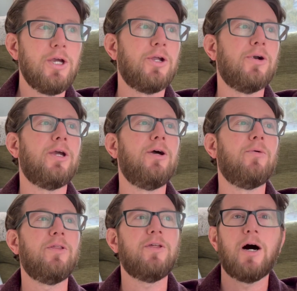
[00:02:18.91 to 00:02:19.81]
you're hit
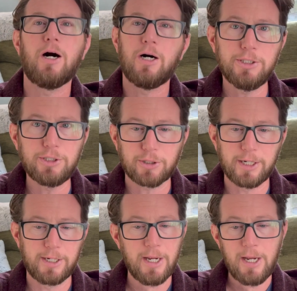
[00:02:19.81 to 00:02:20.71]
with
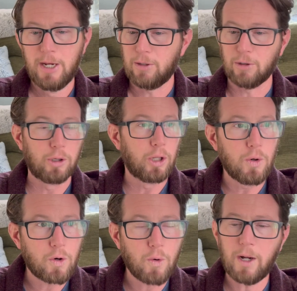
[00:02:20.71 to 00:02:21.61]
100
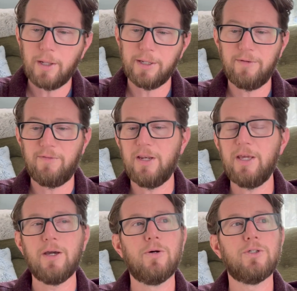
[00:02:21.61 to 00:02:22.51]
low quality
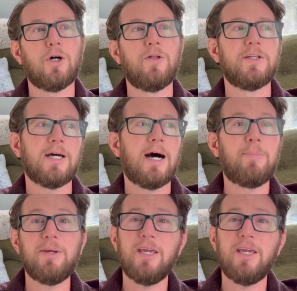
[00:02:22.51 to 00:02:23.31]
videos on the topic,